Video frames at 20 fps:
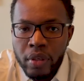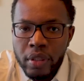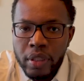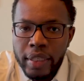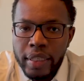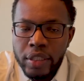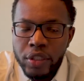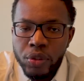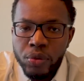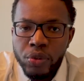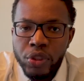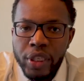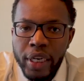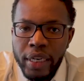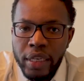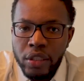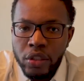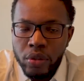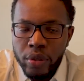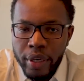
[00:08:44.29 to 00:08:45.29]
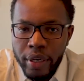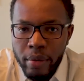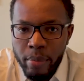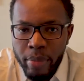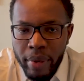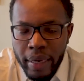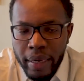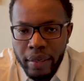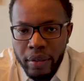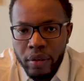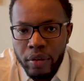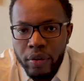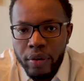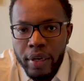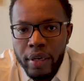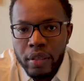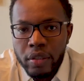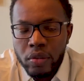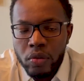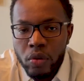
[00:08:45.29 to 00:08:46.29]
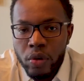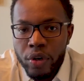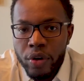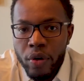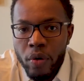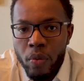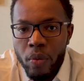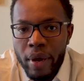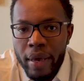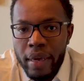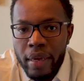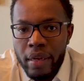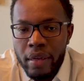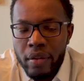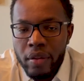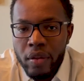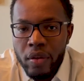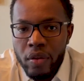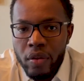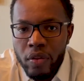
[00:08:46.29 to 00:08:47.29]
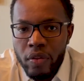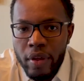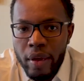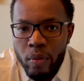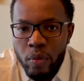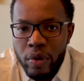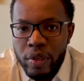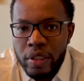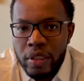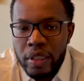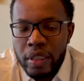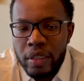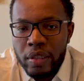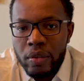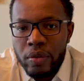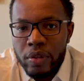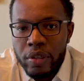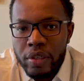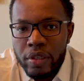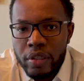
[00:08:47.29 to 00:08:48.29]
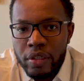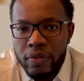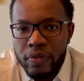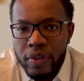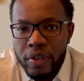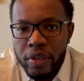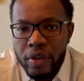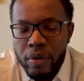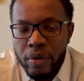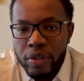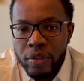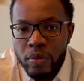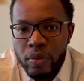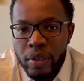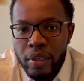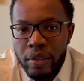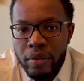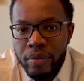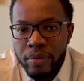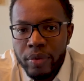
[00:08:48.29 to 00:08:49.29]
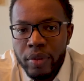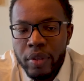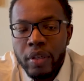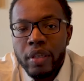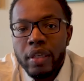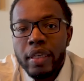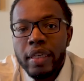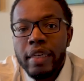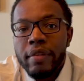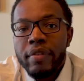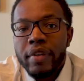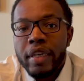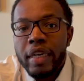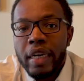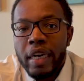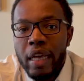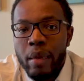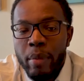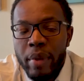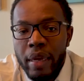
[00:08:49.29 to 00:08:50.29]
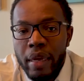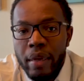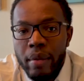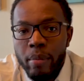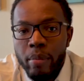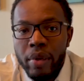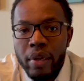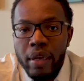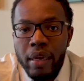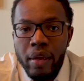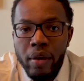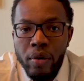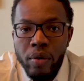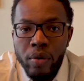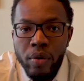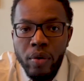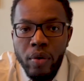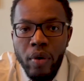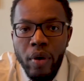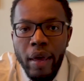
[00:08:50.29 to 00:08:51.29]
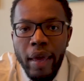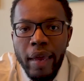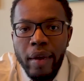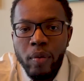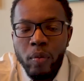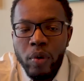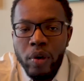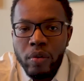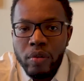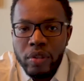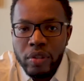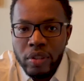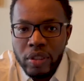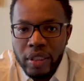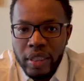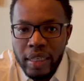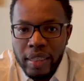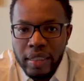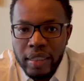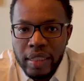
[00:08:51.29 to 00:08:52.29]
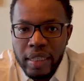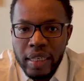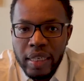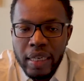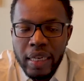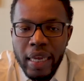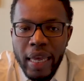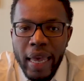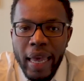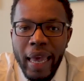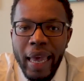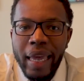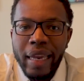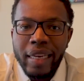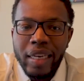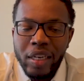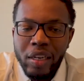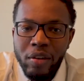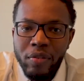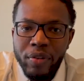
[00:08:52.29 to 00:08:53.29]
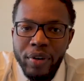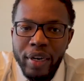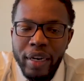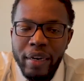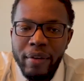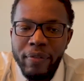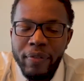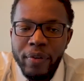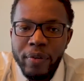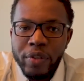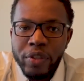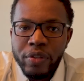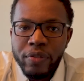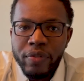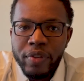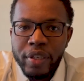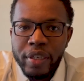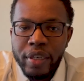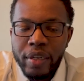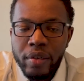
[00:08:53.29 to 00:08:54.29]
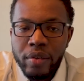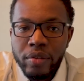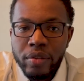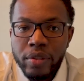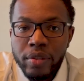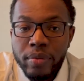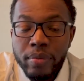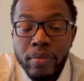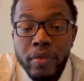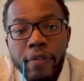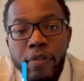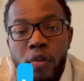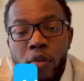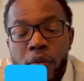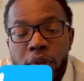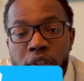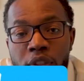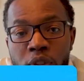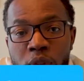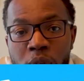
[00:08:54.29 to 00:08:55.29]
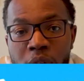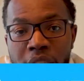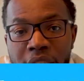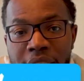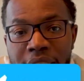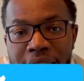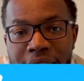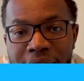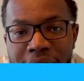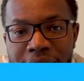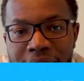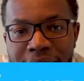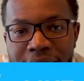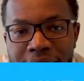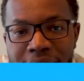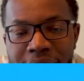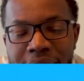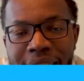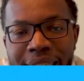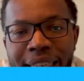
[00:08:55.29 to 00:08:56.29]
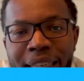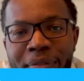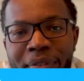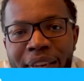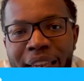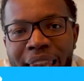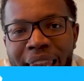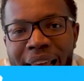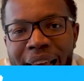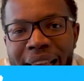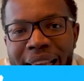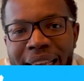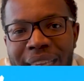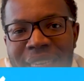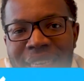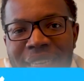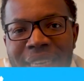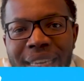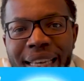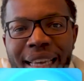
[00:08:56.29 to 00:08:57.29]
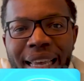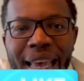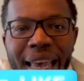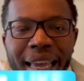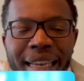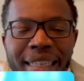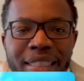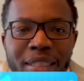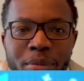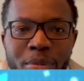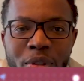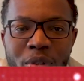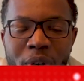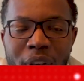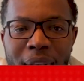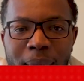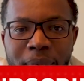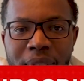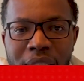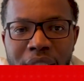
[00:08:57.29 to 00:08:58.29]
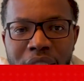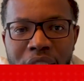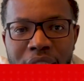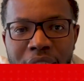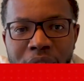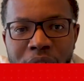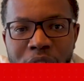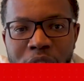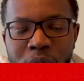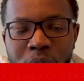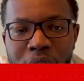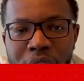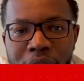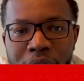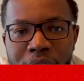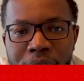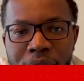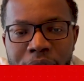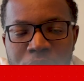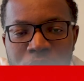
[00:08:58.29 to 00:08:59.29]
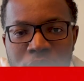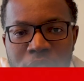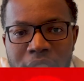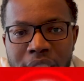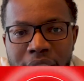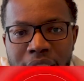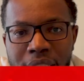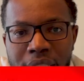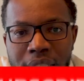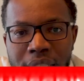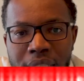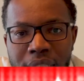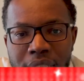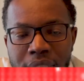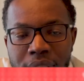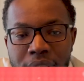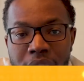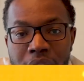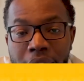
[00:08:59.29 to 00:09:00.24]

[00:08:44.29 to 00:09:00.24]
Did you change or impact your credit score in a way that wasn't included in this video as well? Leave a comment below and we'll discuss it and cover it in future videos. If you enjoyed this content, leave a like and subscribe to the channel as well for future content.